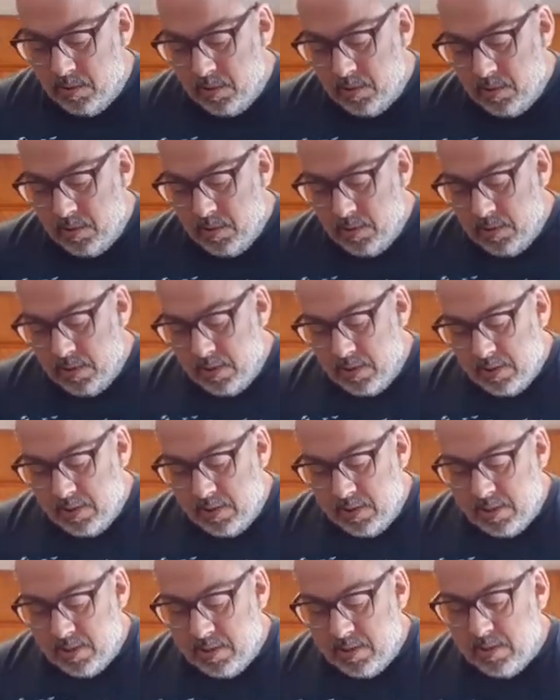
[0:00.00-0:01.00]
and
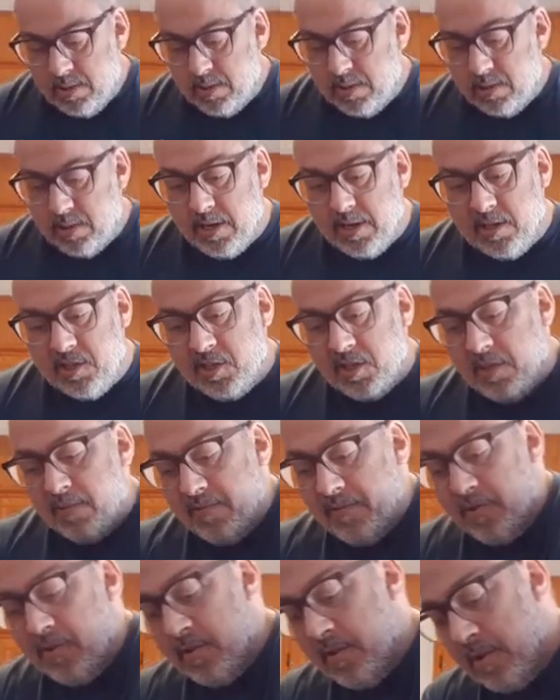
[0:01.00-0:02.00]
let it sit
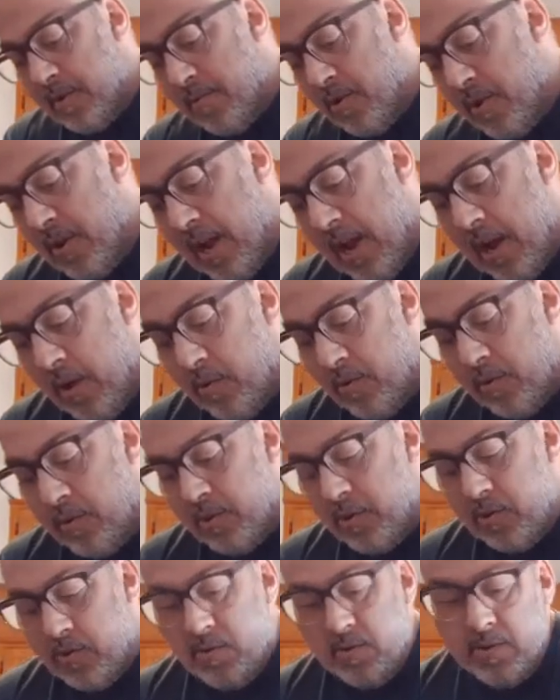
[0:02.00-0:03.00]
for about an hour or
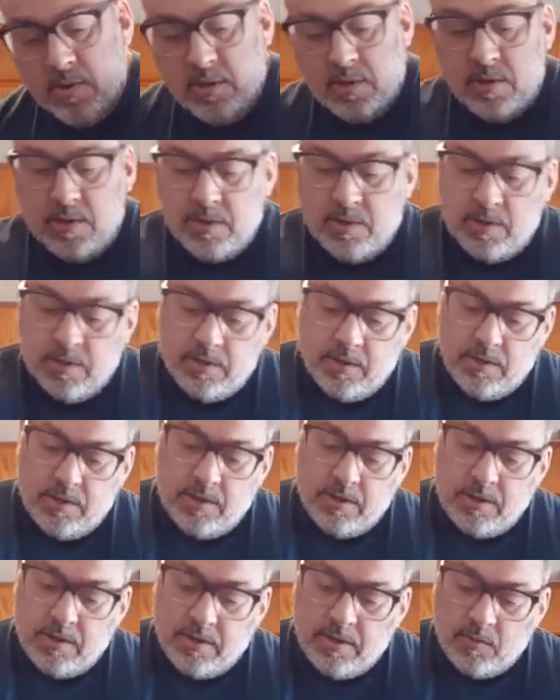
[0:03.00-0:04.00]
so.
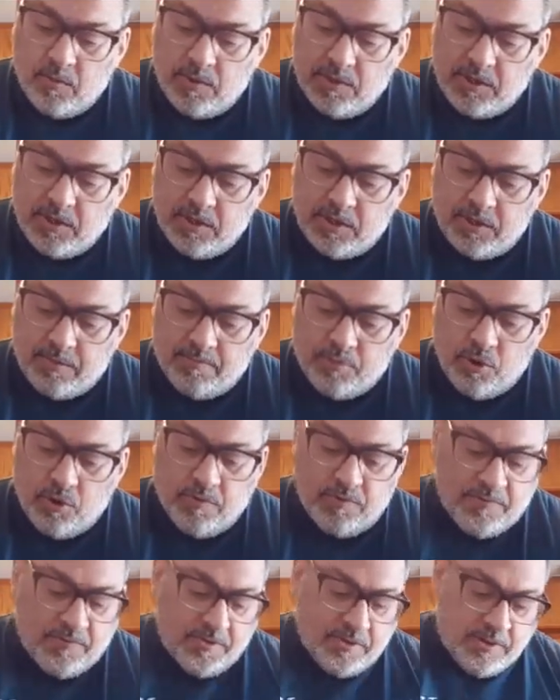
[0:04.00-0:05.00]
And then once it's
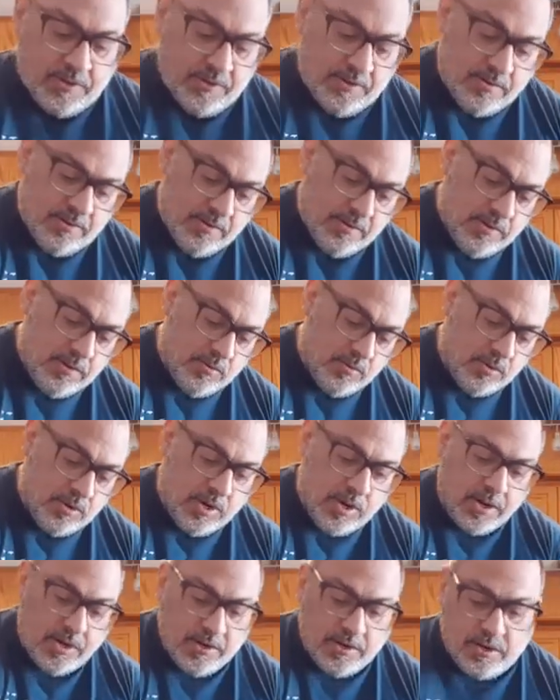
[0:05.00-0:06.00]
proofed, we'll cut
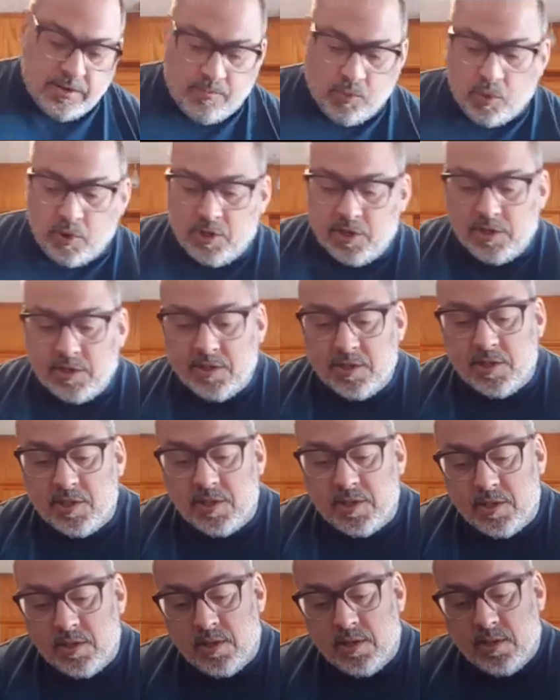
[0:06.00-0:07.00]
it into portions.
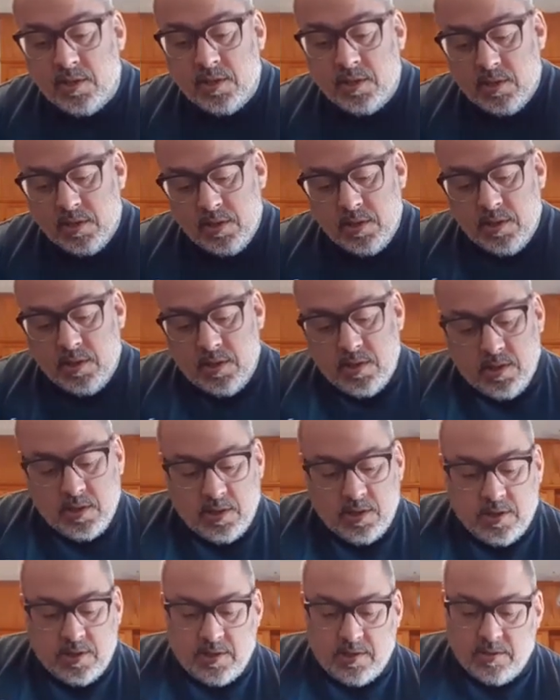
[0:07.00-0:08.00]

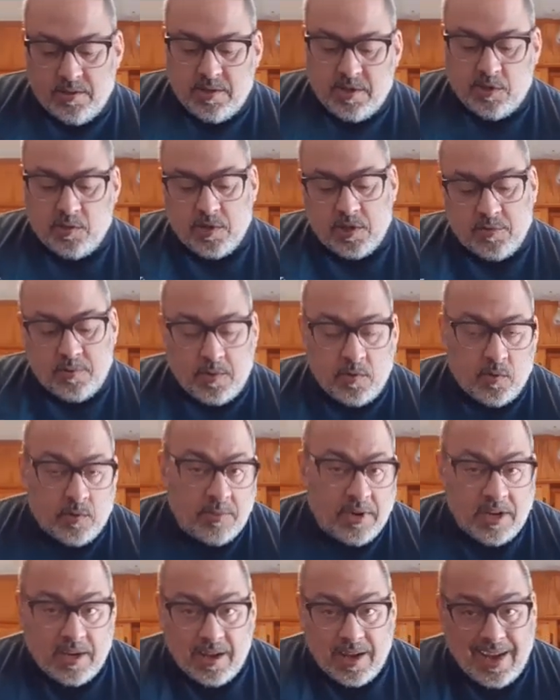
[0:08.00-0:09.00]
This recipe will
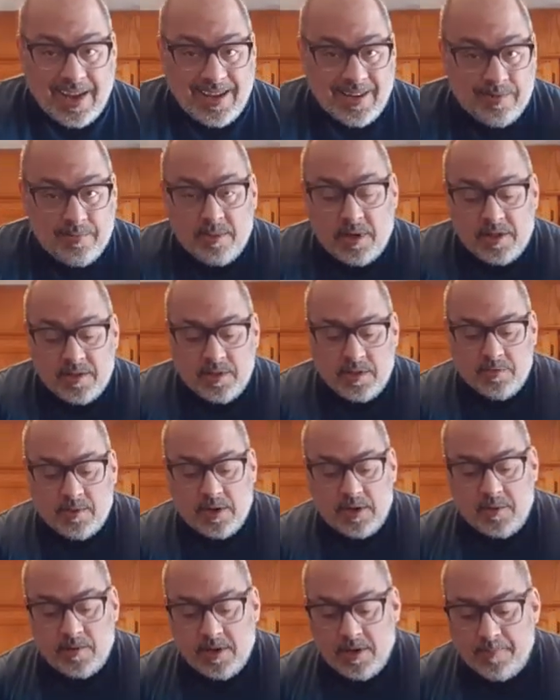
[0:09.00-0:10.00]
make 8 buns, by the
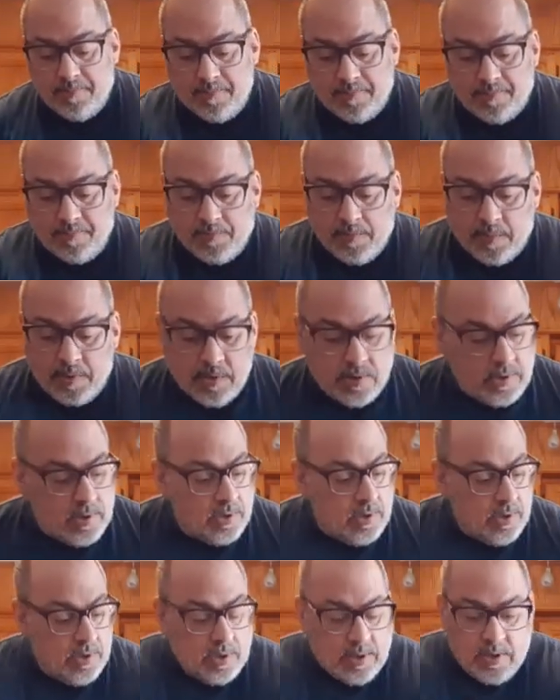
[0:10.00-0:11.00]
way.
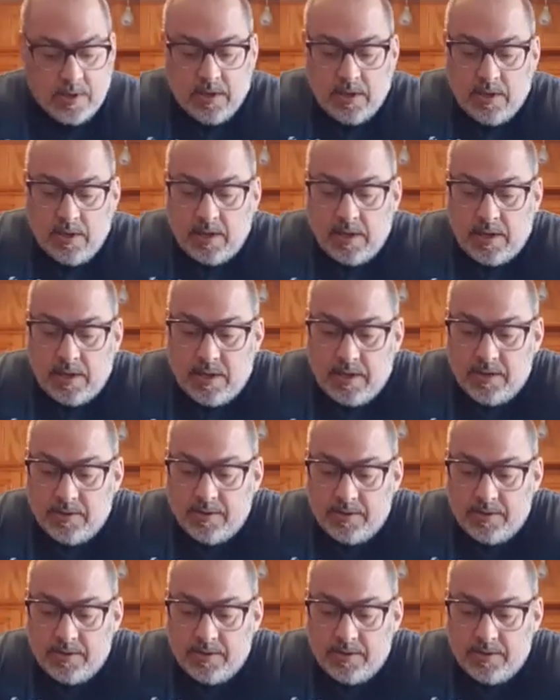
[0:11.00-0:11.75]
And